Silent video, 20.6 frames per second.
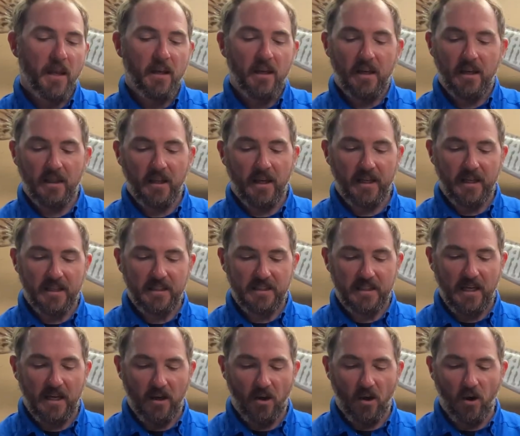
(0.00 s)
And like I
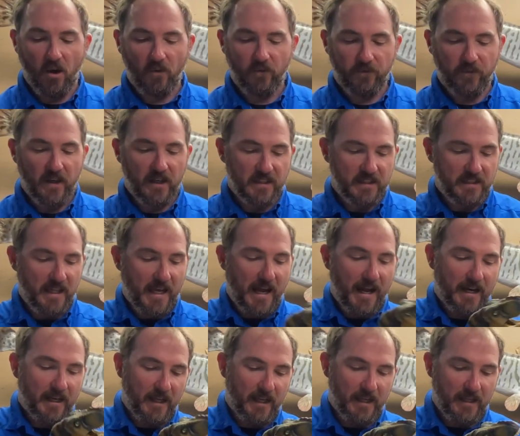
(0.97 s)
said, I'll fix
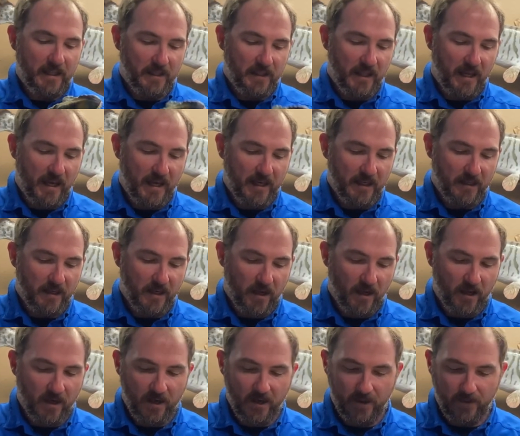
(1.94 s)
that, and
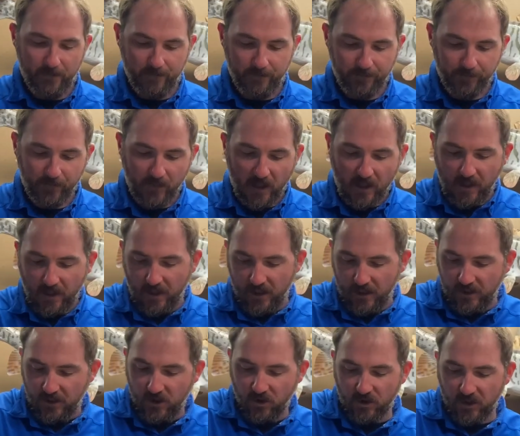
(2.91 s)
then
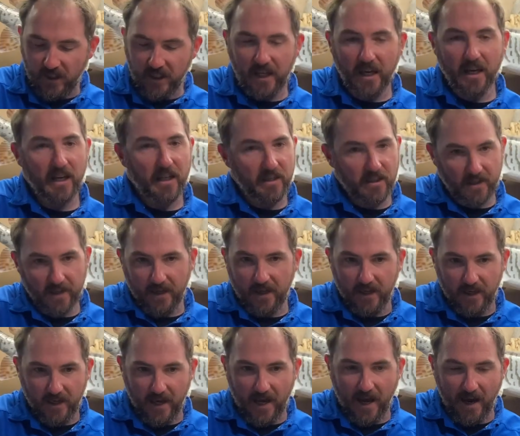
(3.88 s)
you could get it
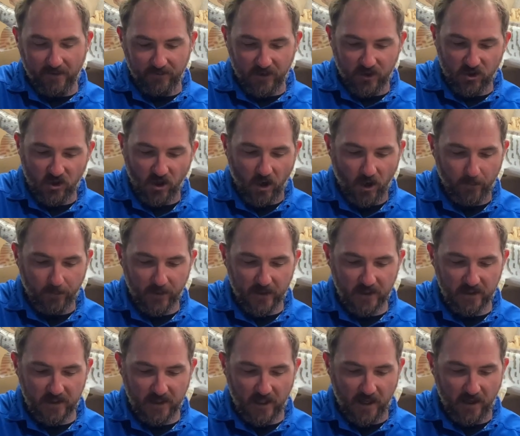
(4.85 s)
to have the chomping
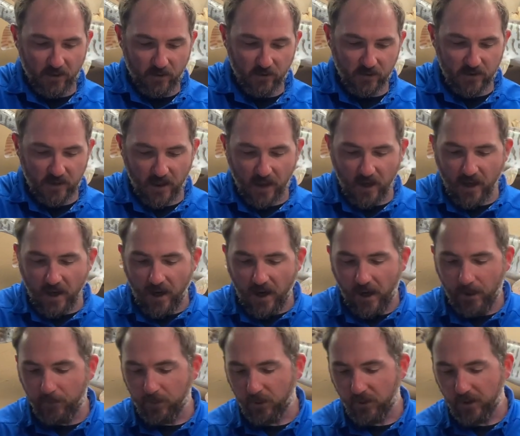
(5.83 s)
sounds.
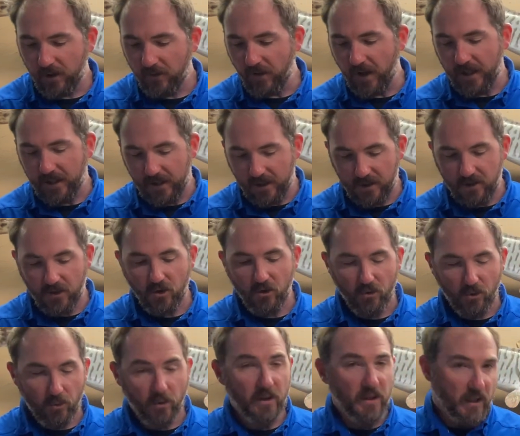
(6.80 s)
I believe I could do
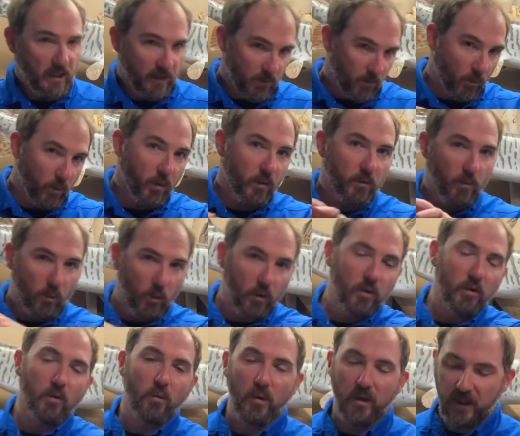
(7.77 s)
it with it. We'll
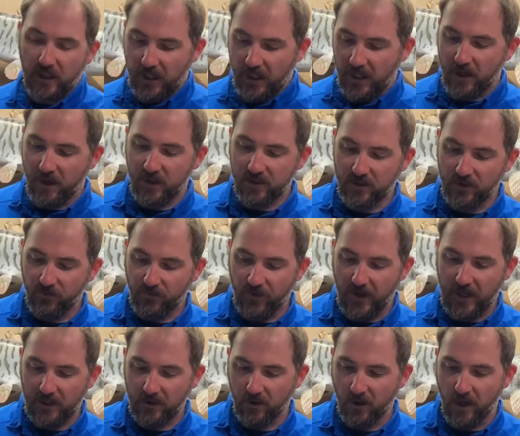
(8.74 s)
do it with the Chaos
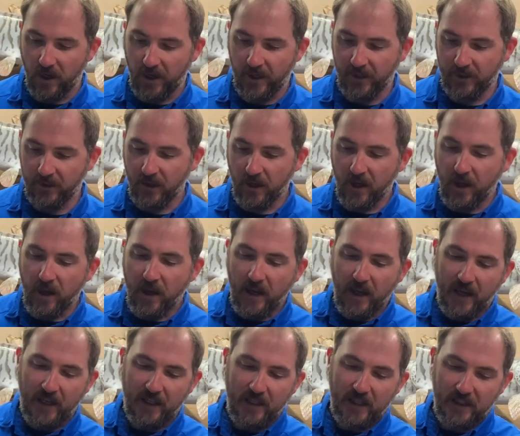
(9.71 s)
Effect line
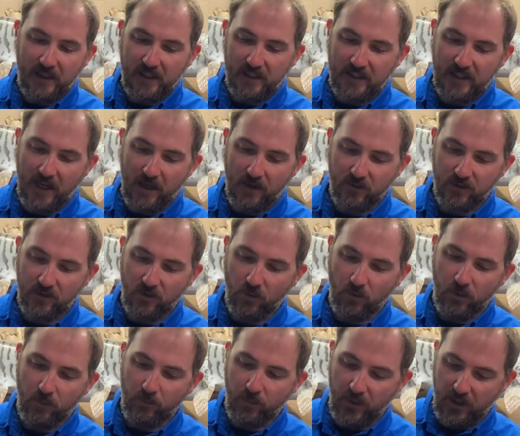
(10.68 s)
and get the sounds
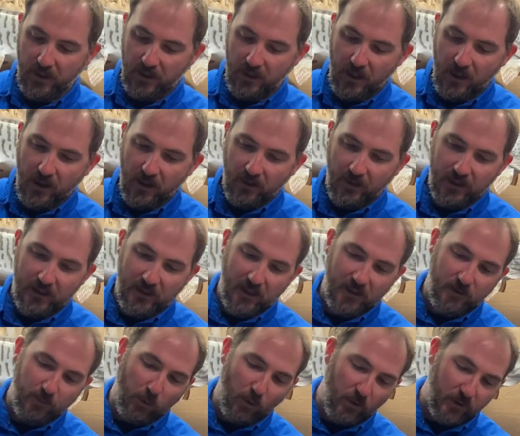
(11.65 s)
going. But like
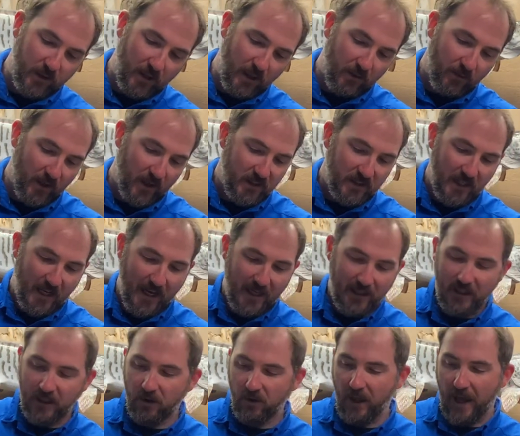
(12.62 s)
this bull T-Rex, you had
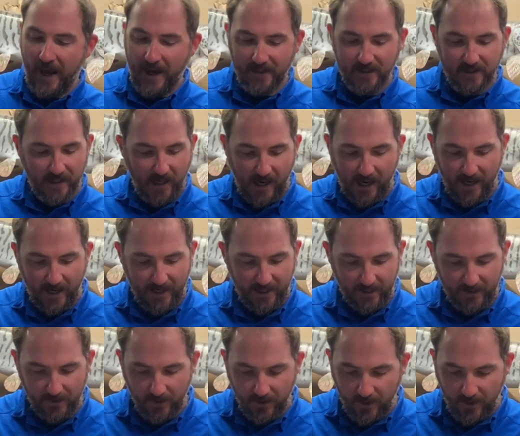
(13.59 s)
the glass eye,